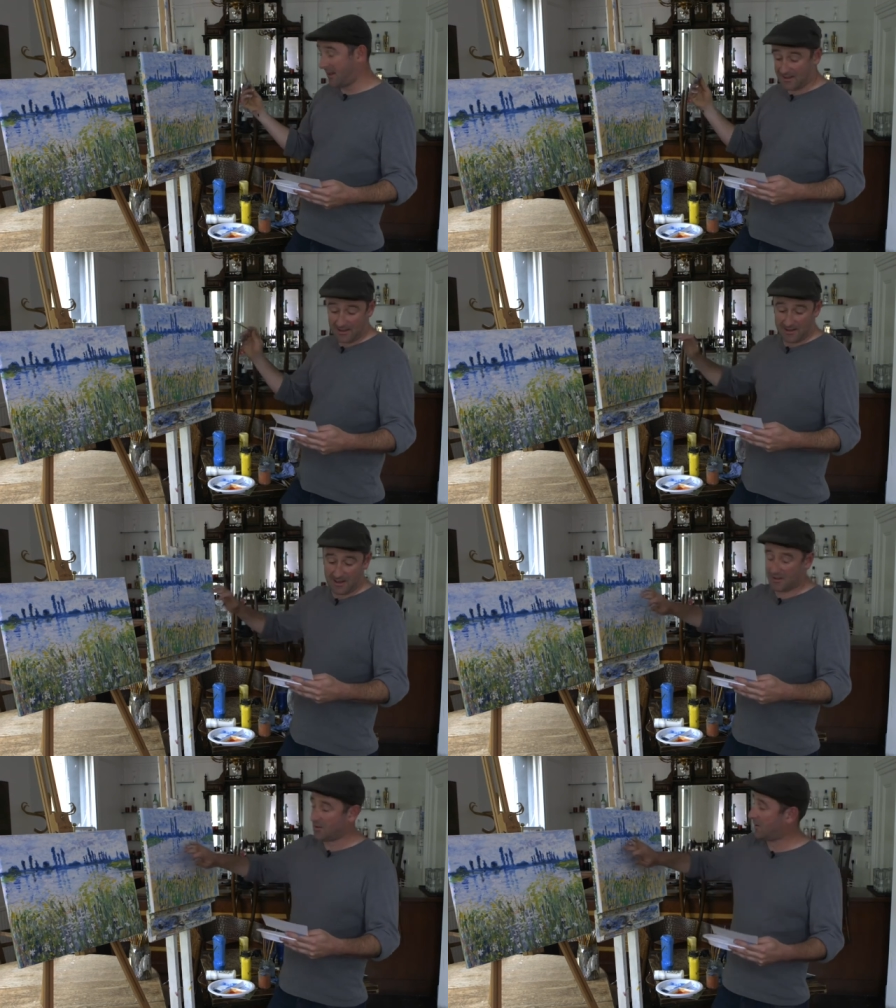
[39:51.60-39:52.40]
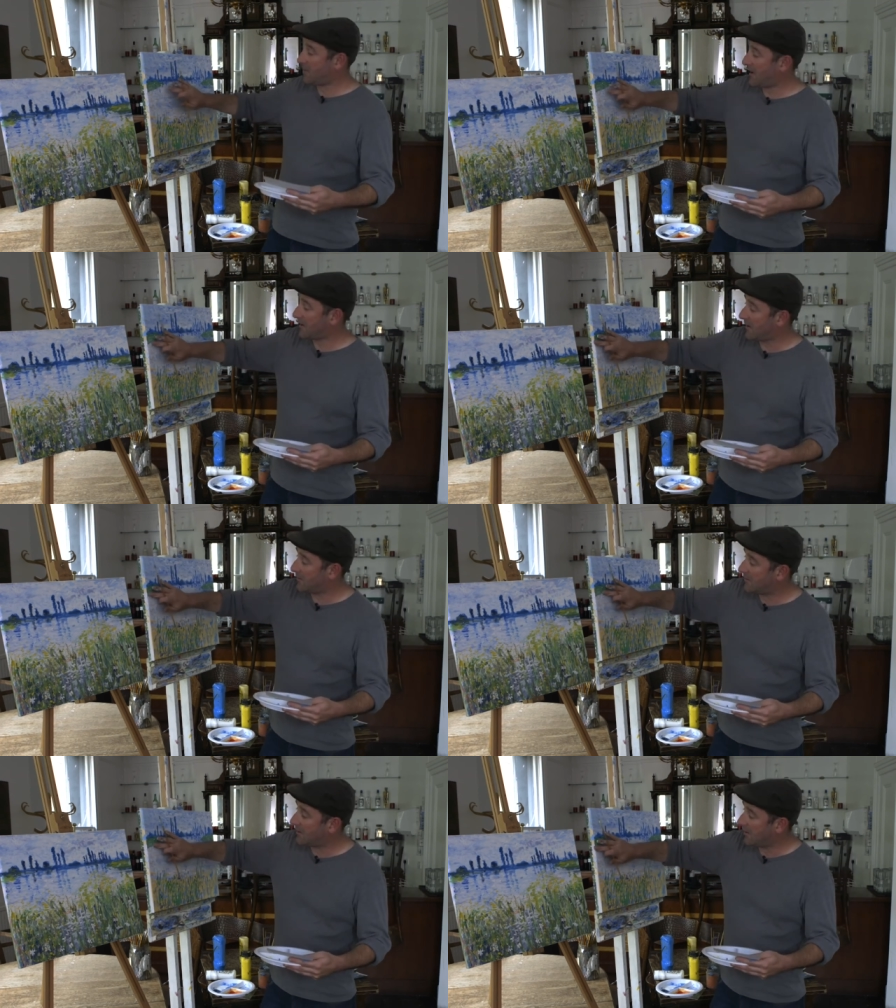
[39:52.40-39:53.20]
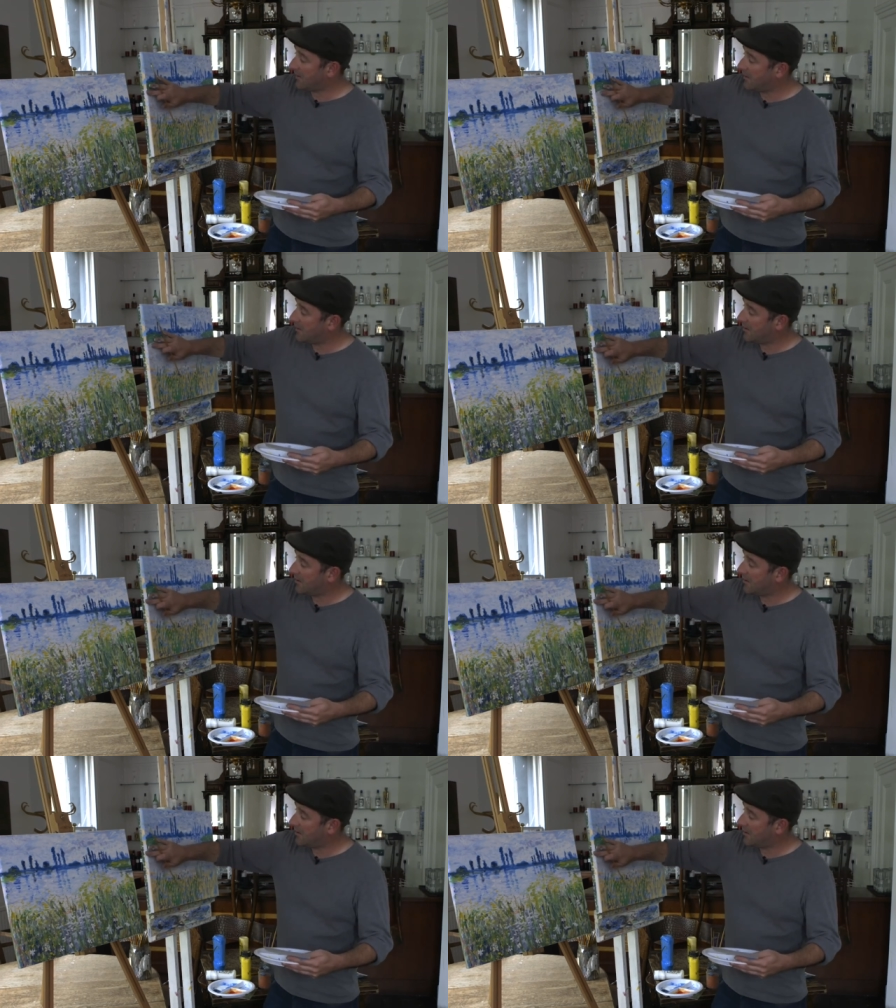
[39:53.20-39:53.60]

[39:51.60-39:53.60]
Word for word: basically that's all the background done.